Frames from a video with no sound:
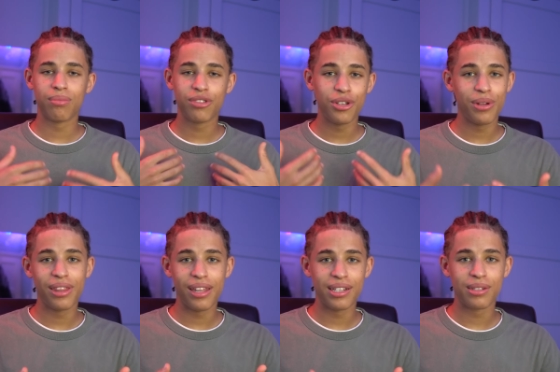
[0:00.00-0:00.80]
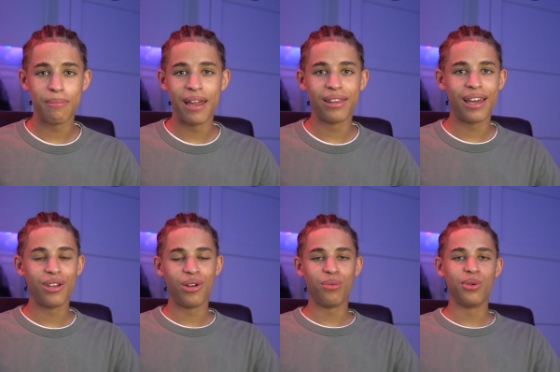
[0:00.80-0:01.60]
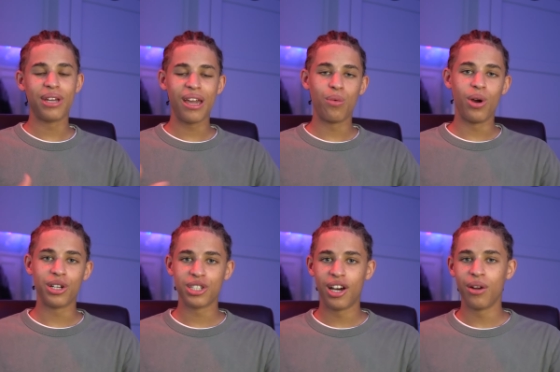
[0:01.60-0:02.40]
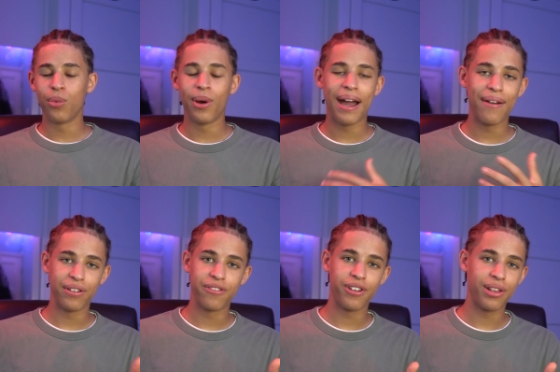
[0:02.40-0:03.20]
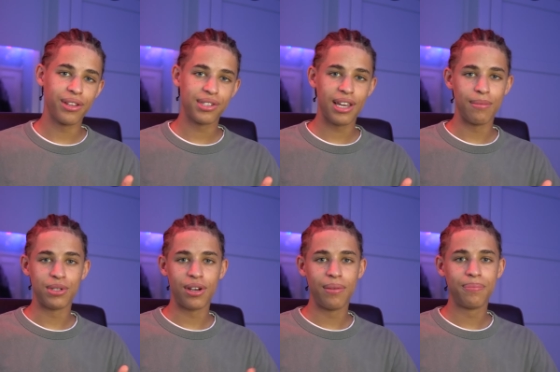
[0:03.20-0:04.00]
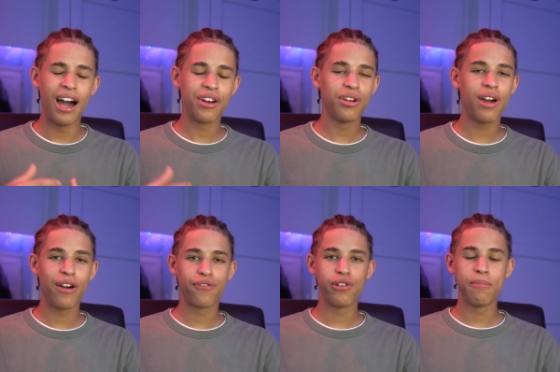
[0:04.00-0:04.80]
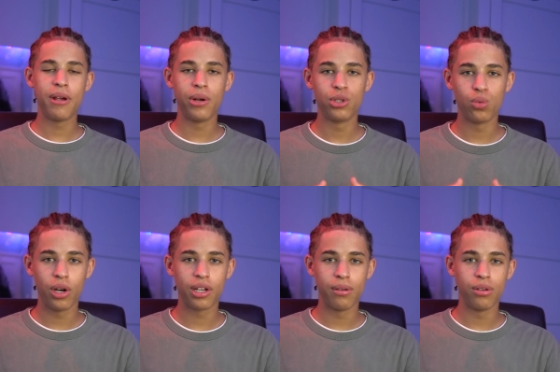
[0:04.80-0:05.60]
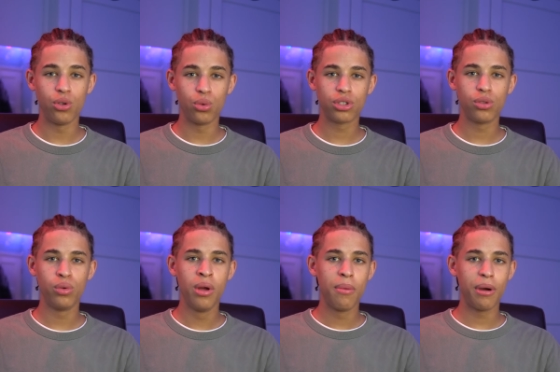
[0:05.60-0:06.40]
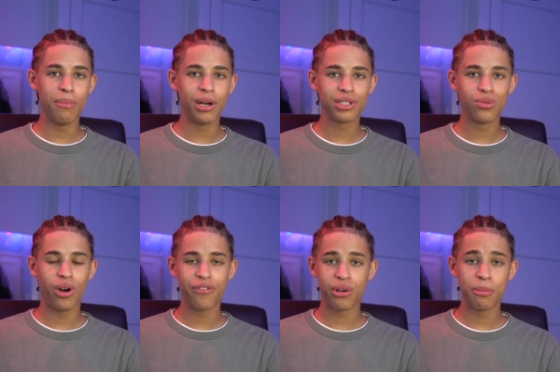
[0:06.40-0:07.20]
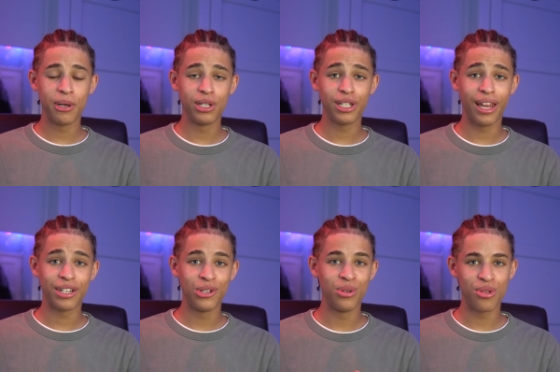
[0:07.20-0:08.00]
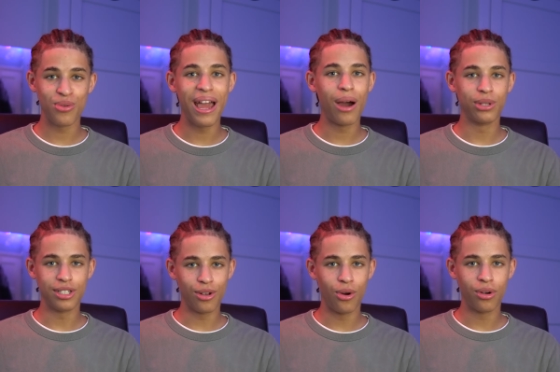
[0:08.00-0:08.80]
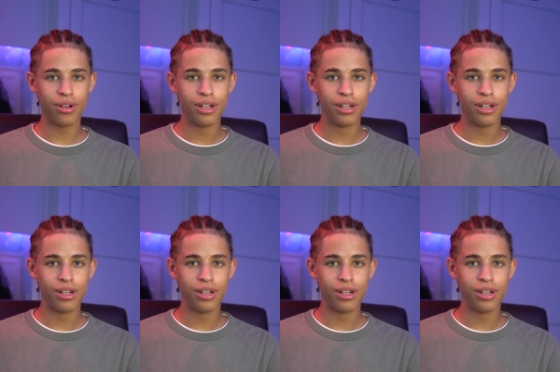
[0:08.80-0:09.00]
doing this meant that, you know, we're getting work done and we're having fun at the same time. I don't know how free periods work in your school, but in my school our free periods are like 2 to 3 hours long,